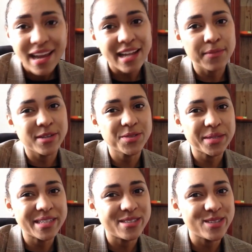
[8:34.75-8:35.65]
and I'm also
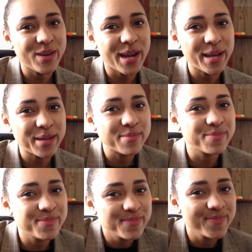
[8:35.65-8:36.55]
on
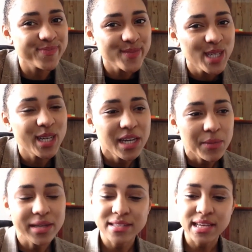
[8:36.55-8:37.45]
Instagram
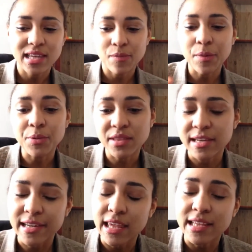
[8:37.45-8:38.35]
because I keep up with the
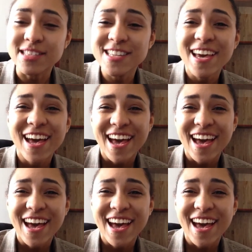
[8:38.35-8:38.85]
young kids.